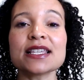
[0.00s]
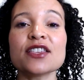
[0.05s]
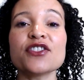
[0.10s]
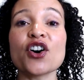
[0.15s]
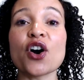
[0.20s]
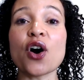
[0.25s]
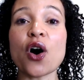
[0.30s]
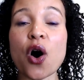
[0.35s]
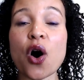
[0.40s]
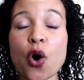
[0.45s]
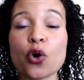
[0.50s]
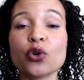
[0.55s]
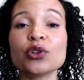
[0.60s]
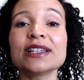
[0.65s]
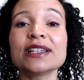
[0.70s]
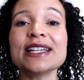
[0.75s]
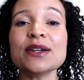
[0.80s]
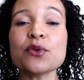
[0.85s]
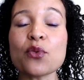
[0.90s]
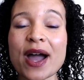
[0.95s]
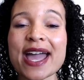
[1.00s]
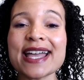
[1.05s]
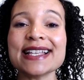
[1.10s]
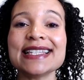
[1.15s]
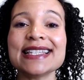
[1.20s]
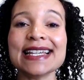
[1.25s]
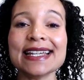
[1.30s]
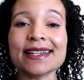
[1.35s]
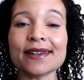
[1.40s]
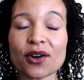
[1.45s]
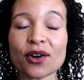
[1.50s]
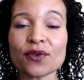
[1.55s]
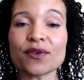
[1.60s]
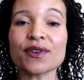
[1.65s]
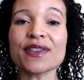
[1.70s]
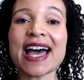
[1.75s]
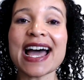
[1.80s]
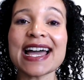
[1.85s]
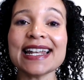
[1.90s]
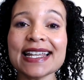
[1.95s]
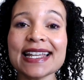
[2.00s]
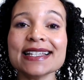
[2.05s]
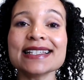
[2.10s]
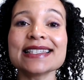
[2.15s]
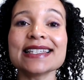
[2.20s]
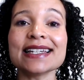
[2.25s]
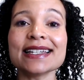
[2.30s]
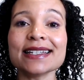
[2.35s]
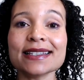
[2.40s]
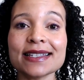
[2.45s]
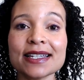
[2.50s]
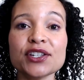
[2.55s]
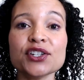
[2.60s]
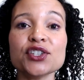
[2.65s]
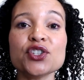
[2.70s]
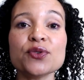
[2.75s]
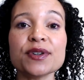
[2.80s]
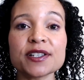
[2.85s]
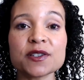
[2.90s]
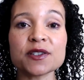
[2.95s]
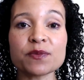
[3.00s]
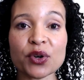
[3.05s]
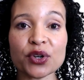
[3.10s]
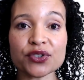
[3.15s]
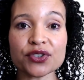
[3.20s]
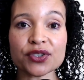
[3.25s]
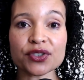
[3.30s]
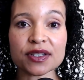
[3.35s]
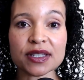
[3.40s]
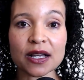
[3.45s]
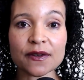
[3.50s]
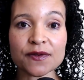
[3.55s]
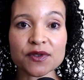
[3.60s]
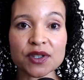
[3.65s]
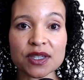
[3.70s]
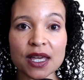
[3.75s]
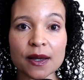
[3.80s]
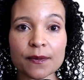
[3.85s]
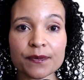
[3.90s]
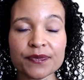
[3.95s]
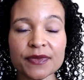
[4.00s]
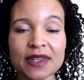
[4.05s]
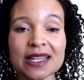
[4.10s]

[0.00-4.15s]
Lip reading: the only way to get over that is to continue to expose yourself to them.